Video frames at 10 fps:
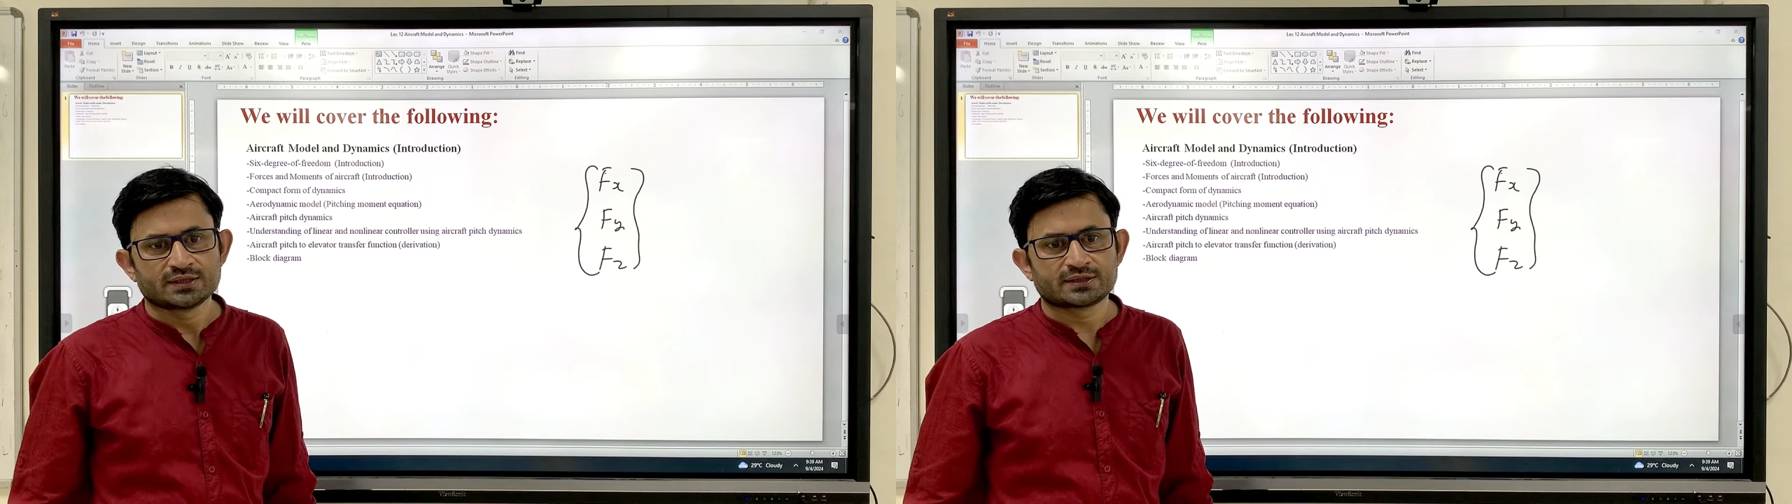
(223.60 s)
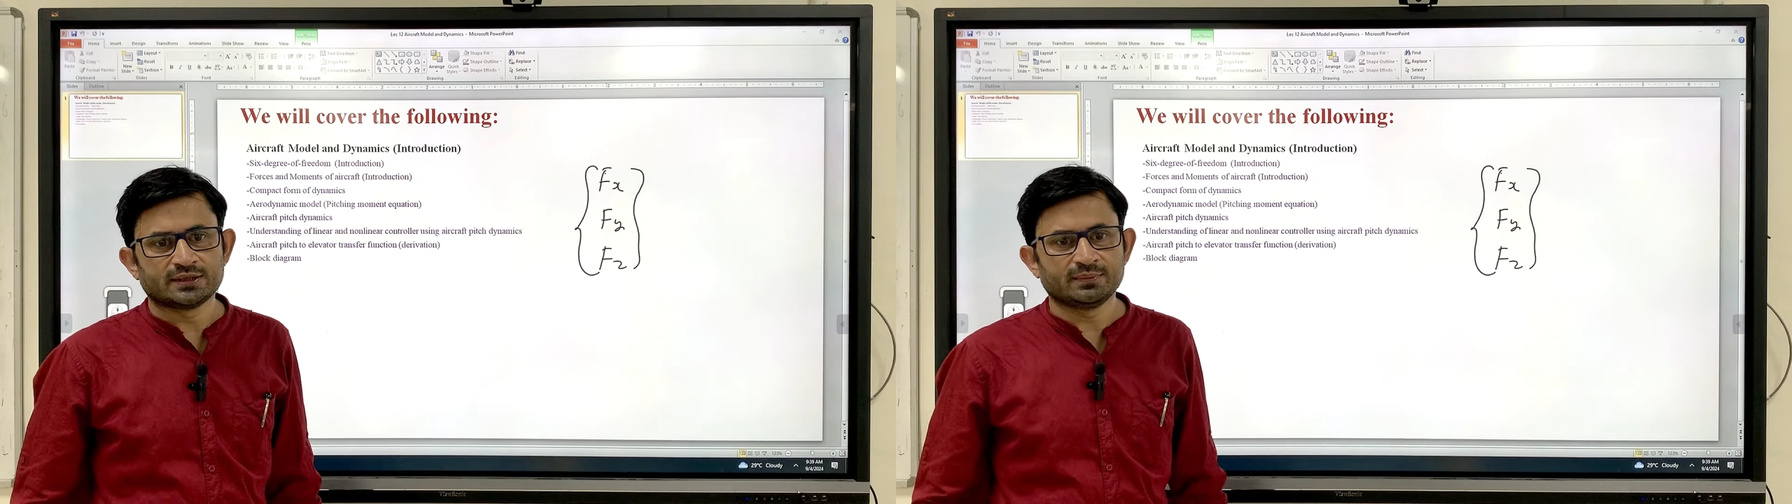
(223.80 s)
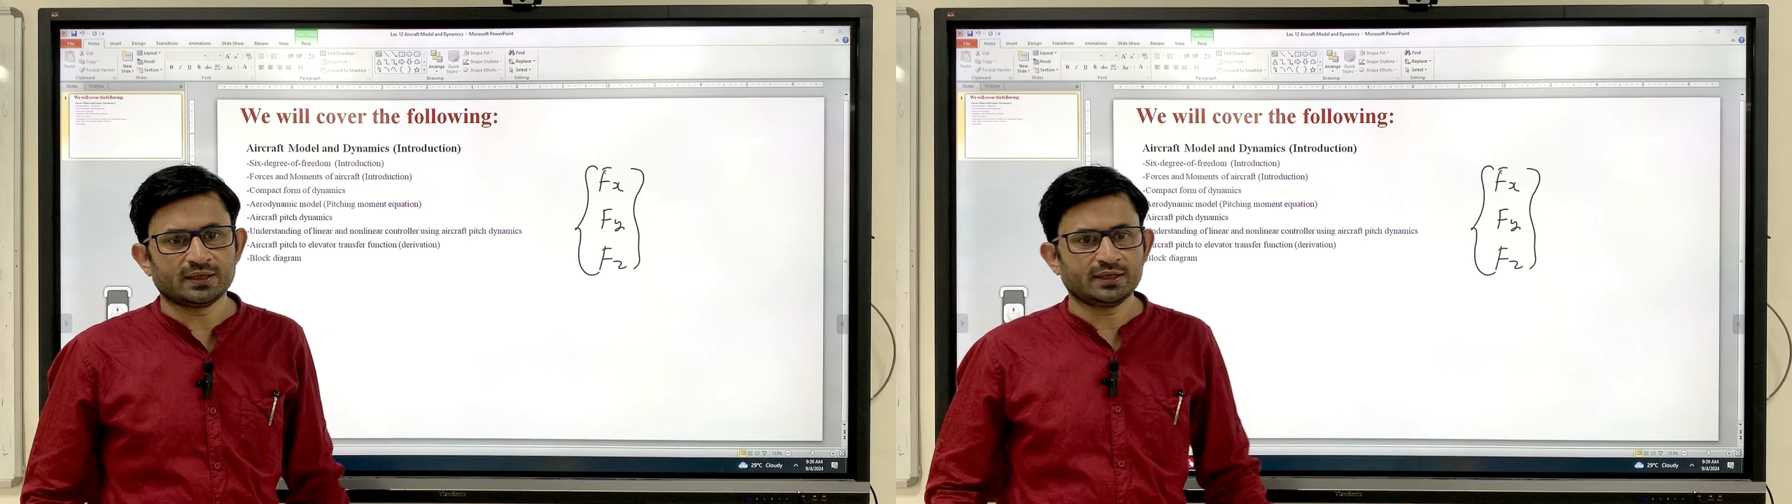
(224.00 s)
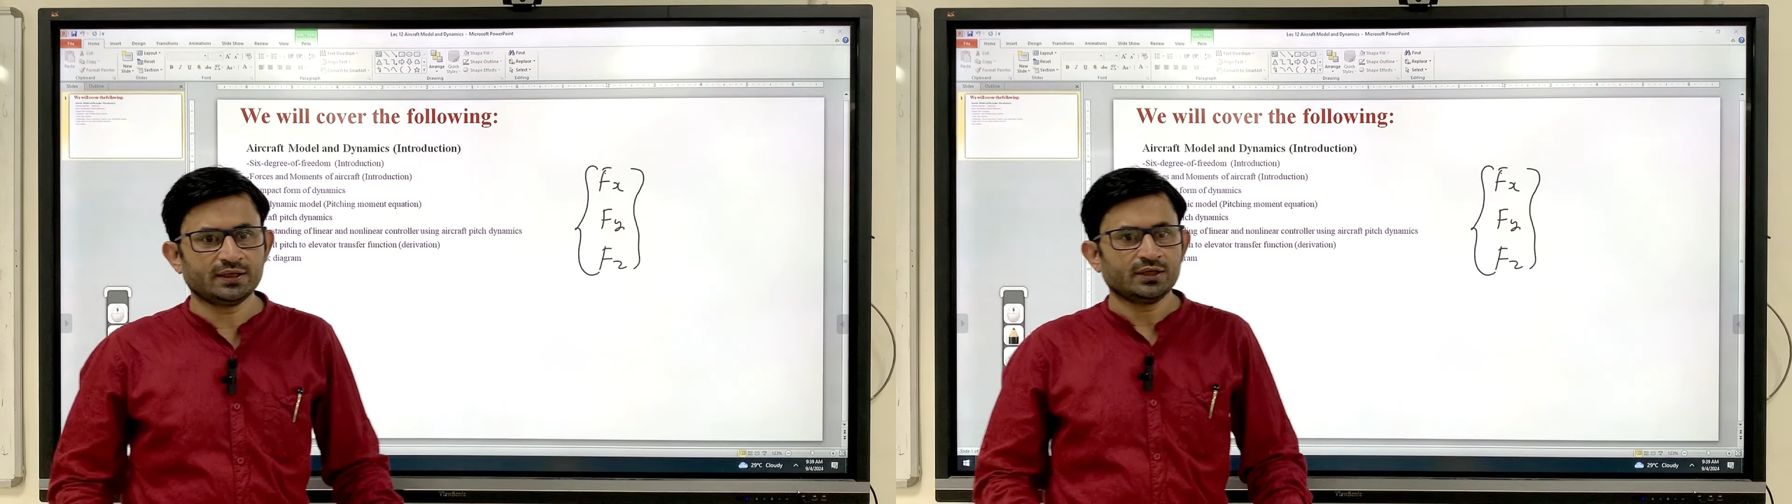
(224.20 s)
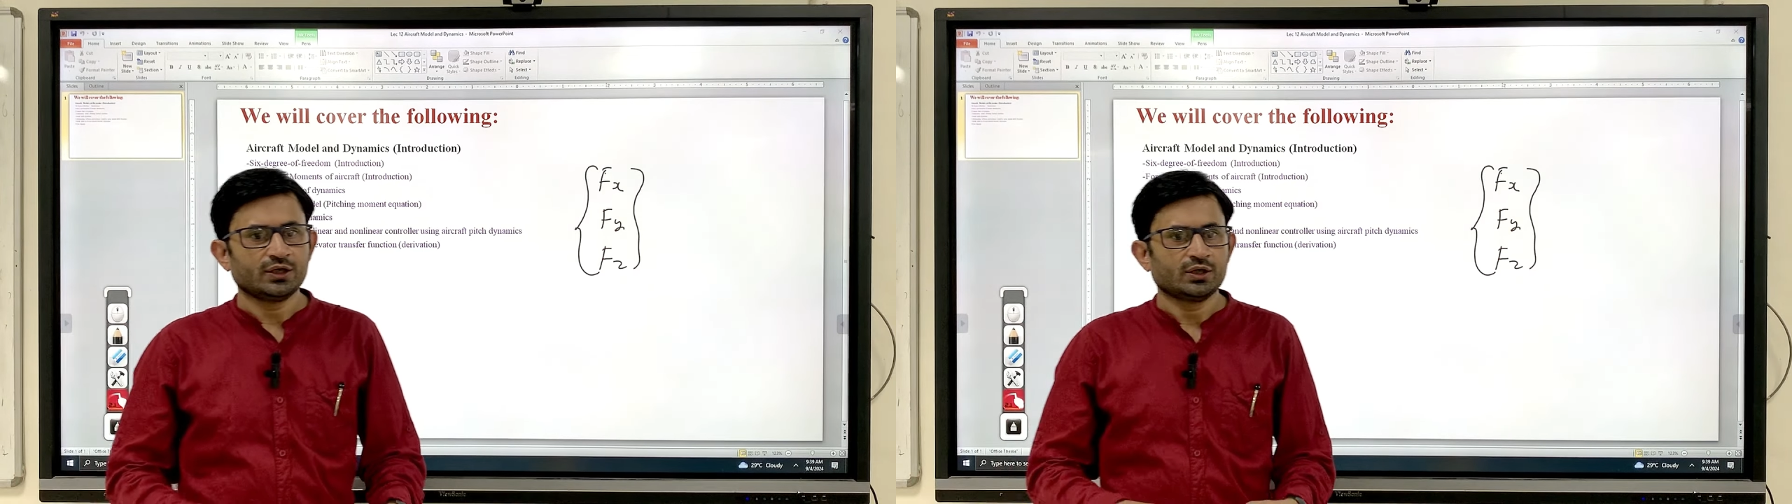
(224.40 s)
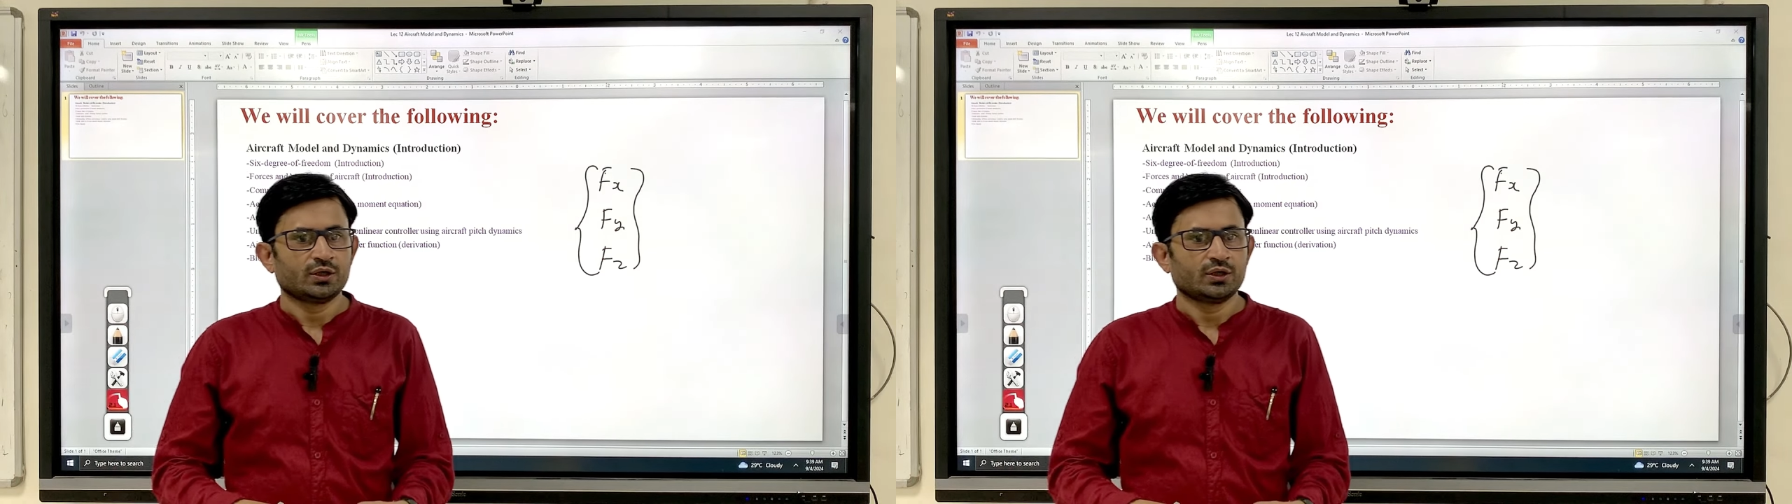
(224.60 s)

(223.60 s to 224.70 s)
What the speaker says: Similarly,